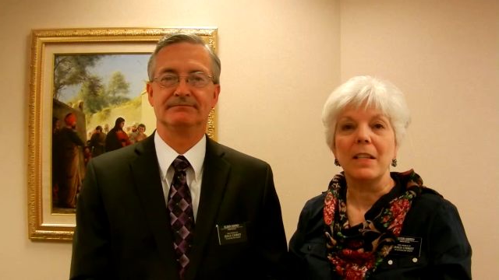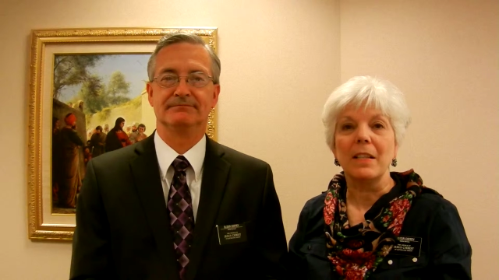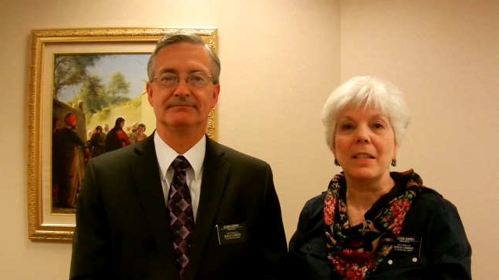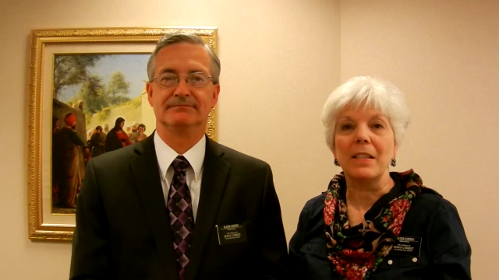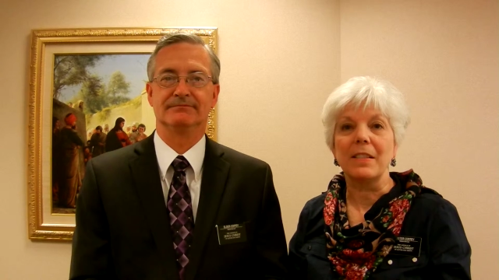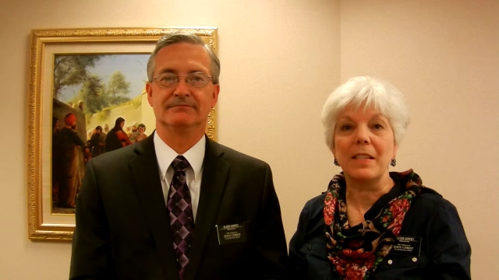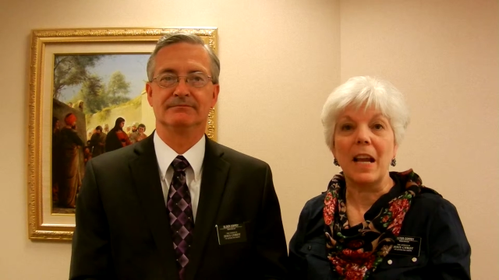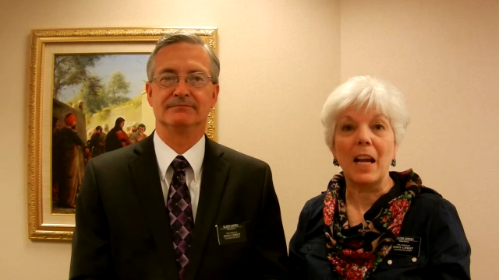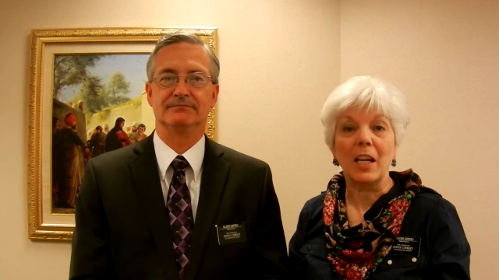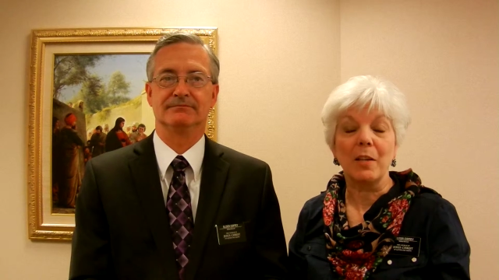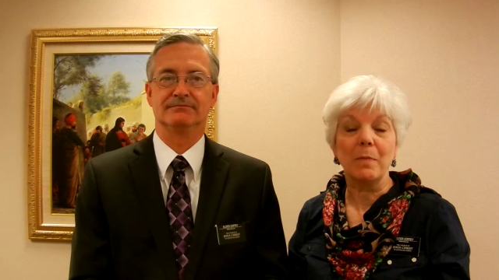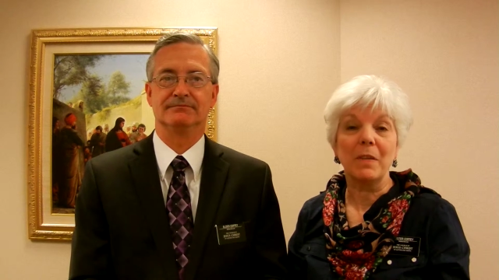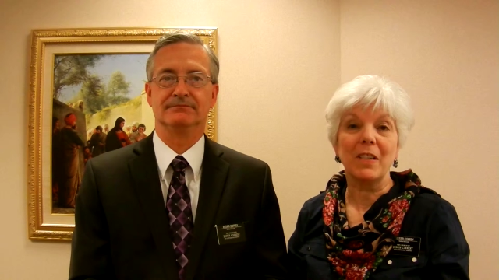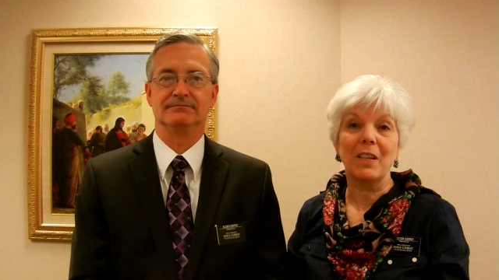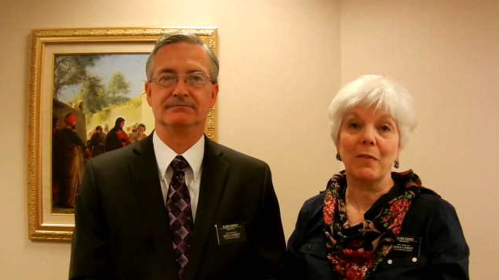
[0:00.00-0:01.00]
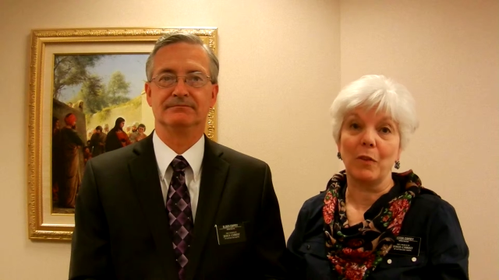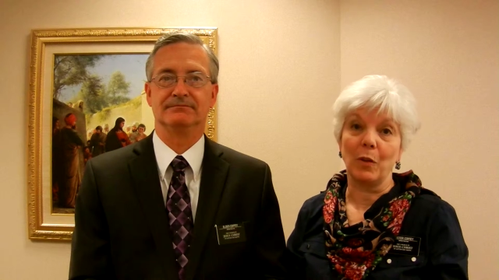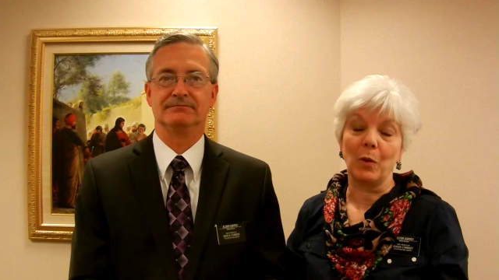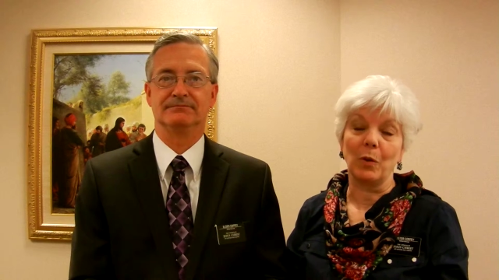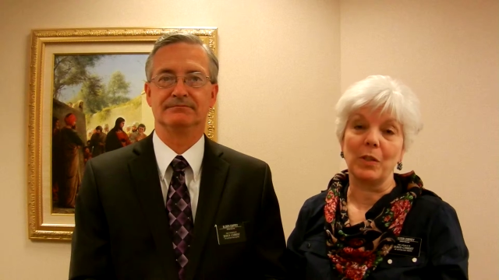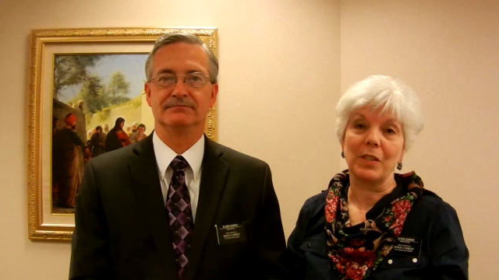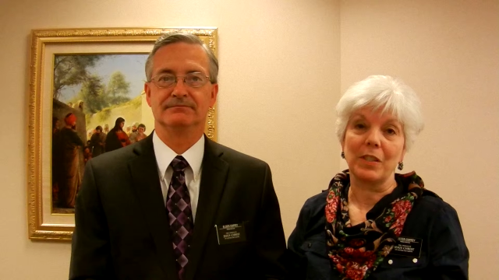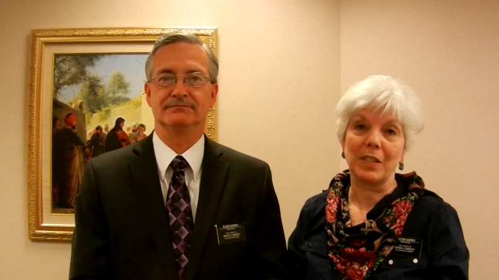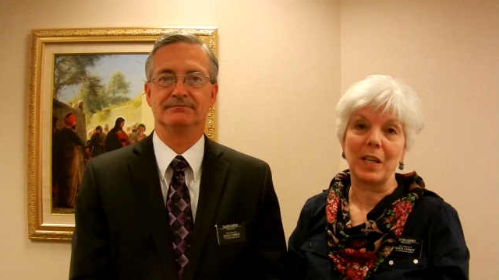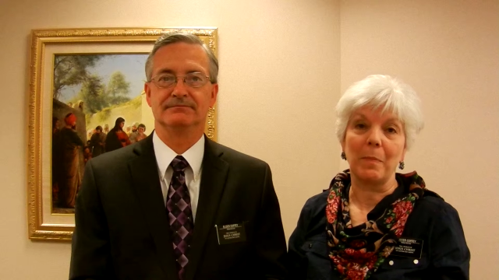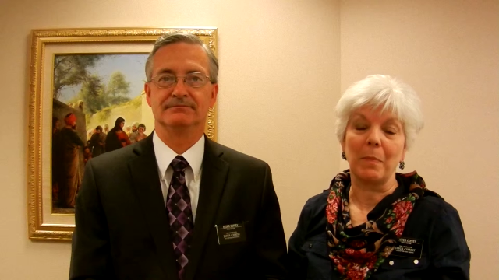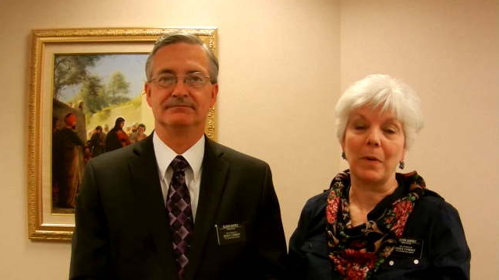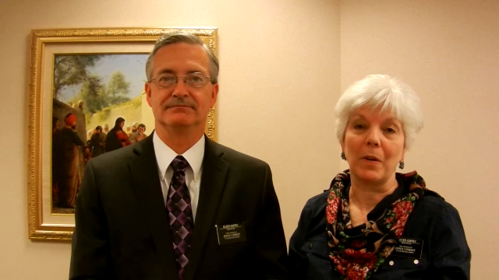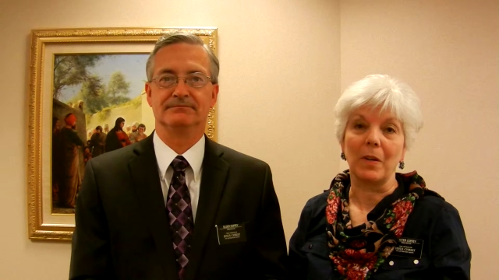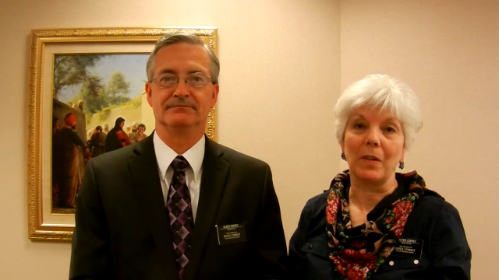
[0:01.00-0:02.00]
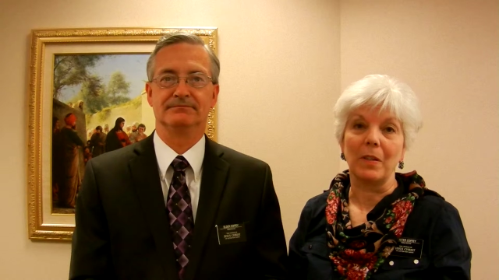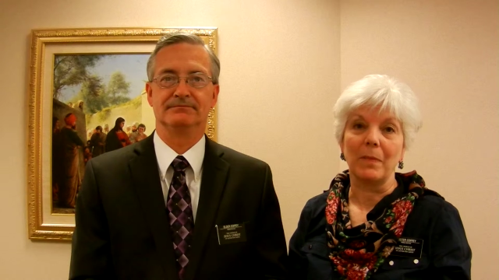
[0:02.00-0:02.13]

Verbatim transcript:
Speaker 1: the sacrament of the Lord's Supper,